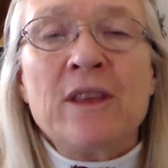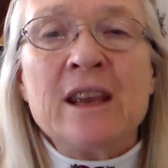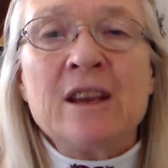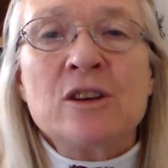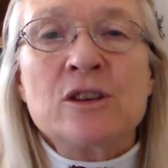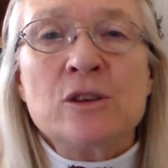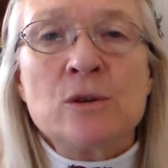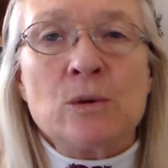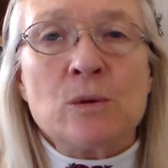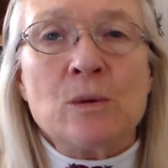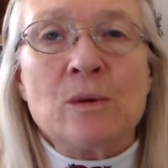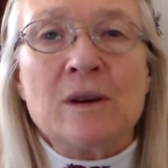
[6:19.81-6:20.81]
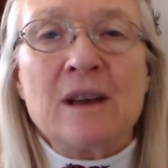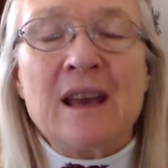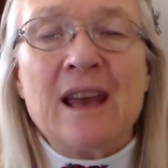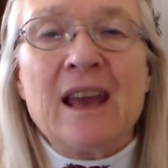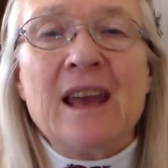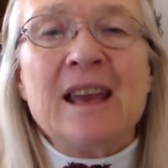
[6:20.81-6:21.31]
thing to do
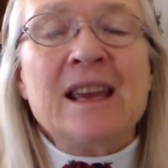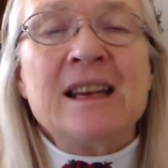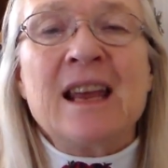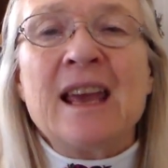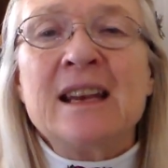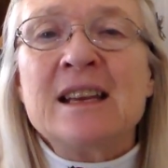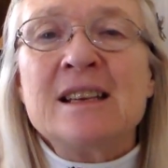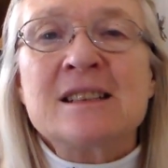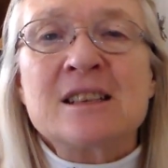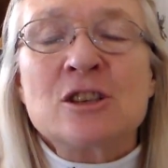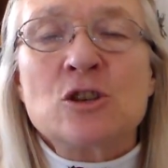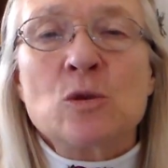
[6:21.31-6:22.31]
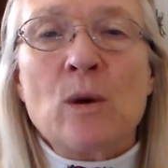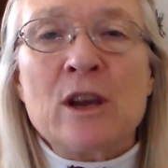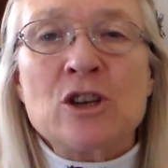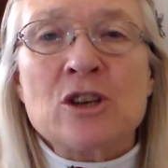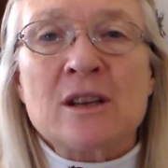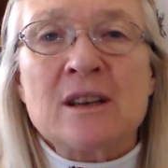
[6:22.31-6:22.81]
in any
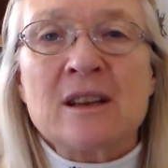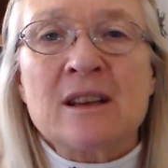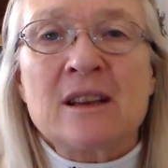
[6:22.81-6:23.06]
situation.